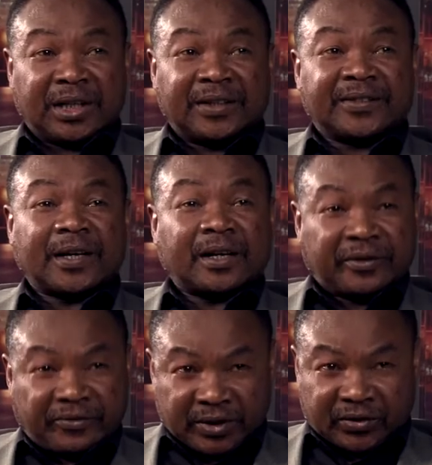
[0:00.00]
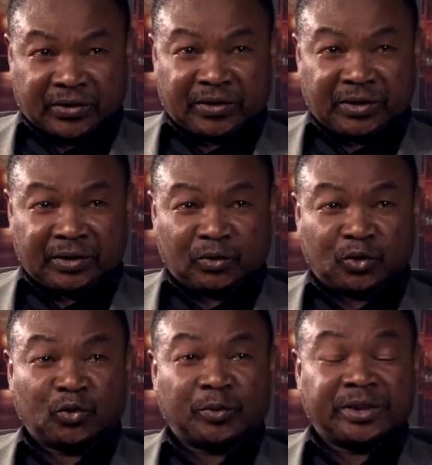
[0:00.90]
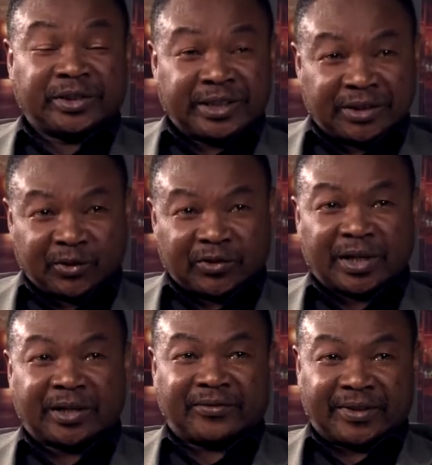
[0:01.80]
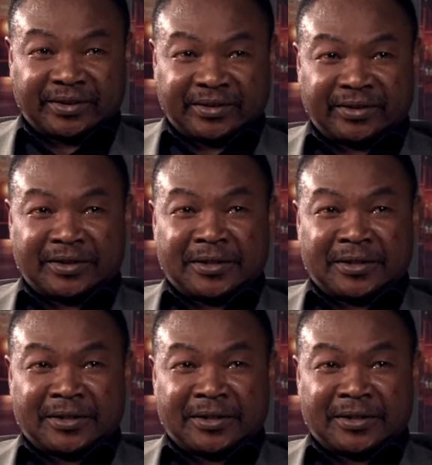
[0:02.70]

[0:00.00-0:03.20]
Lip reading: is sacrifice. You should be ready to sacrifice.